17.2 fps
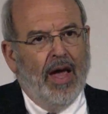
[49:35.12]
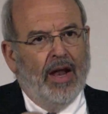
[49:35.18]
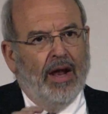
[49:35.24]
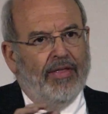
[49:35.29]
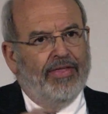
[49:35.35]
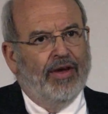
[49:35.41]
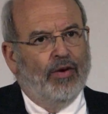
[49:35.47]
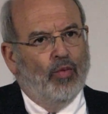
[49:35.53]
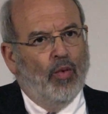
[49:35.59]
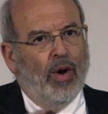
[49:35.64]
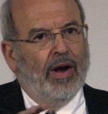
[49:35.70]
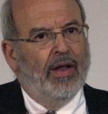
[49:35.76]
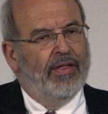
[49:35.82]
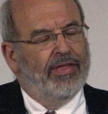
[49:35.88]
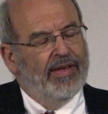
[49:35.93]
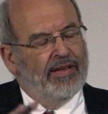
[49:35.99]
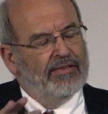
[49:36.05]
And I think one
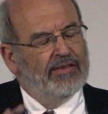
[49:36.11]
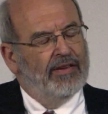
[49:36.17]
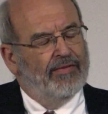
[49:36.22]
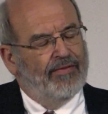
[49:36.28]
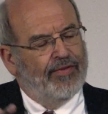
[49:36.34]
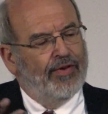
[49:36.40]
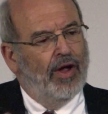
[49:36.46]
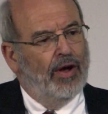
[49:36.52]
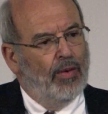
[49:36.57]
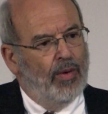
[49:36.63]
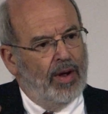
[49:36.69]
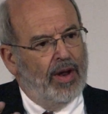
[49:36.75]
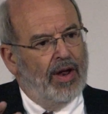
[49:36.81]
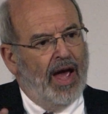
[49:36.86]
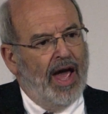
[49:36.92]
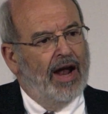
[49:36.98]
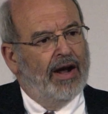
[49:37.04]
of the things that flow
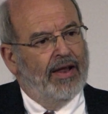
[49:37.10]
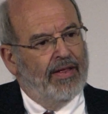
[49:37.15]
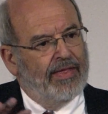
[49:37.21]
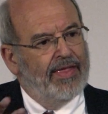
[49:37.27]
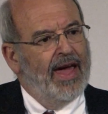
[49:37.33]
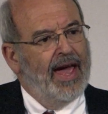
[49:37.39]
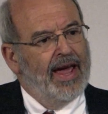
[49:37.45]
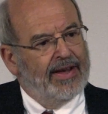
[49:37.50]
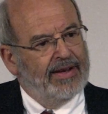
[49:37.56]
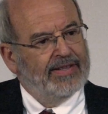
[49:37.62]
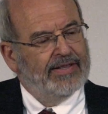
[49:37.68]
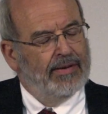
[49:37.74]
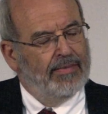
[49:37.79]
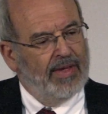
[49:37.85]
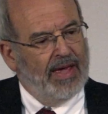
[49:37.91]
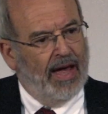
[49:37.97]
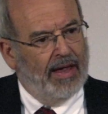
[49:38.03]
out of that and
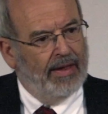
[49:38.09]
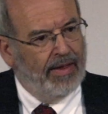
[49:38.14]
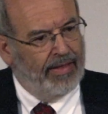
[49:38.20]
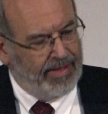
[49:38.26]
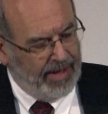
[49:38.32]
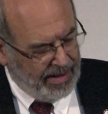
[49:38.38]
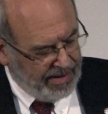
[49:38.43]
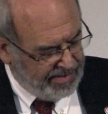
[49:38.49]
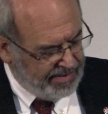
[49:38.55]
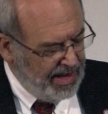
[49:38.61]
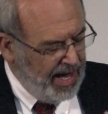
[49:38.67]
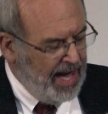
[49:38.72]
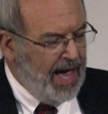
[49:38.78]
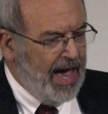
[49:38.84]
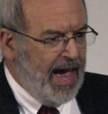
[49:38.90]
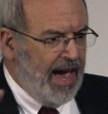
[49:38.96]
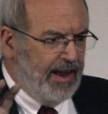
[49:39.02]
some of the other things
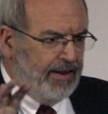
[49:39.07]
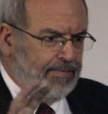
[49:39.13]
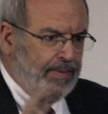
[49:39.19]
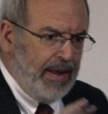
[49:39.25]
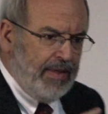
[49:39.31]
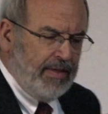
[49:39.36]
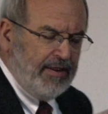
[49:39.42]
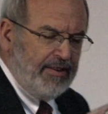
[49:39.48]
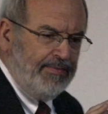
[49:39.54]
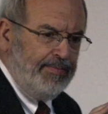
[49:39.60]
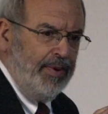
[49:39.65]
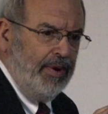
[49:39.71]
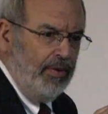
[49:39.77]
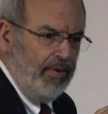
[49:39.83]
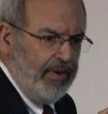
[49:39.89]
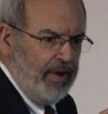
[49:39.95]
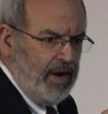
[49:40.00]
has been this
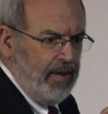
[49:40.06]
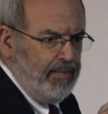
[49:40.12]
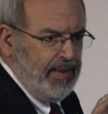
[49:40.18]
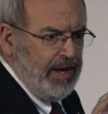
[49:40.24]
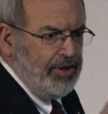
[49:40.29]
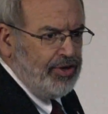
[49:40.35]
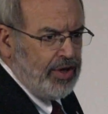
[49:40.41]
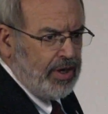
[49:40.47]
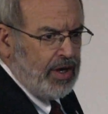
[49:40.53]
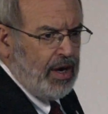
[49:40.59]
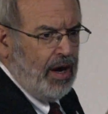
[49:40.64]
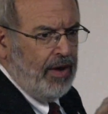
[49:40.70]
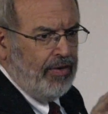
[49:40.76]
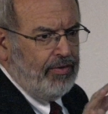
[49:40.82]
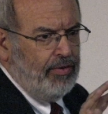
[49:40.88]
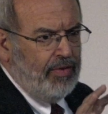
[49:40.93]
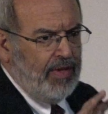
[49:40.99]
bill that I mentioned
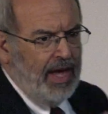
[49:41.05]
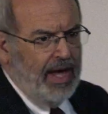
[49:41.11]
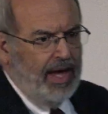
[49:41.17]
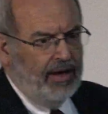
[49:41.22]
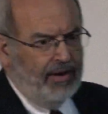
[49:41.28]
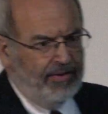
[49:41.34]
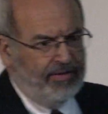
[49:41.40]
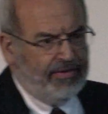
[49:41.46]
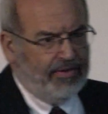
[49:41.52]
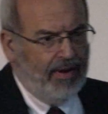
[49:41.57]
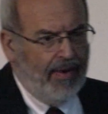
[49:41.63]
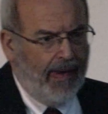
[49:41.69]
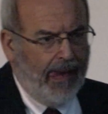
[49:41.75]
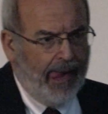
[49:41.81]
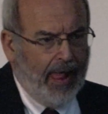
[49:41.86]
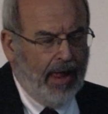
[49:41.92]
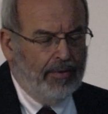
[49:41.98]
going through the House,
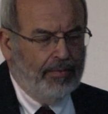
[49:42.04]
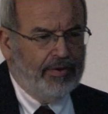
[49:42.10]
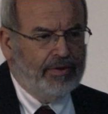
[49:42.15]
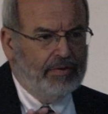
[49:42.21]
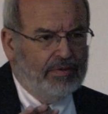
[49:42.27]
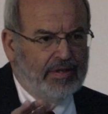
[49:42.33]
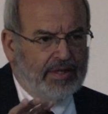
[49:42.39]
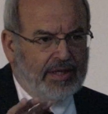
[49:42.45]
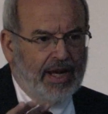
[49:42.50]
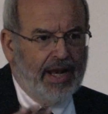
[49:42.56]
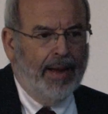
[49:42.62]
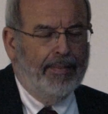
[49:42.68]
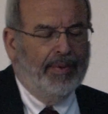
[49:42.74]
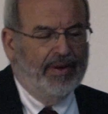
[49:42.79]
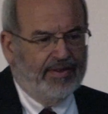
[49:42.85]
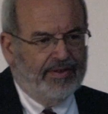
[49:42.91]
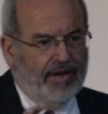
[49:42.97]
which will set
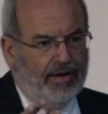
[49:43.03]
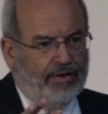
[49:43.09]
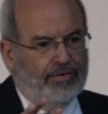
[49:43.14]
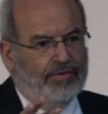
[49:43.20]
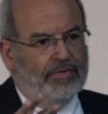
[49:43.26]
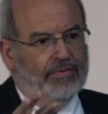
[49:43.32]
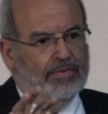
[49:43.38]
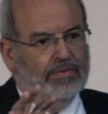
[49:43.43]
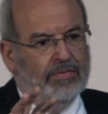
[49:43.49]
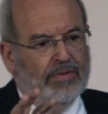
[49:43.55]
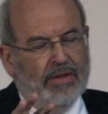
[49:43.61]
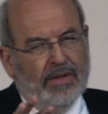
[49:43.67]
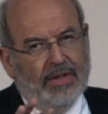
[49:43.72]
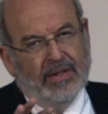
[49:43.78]
up a social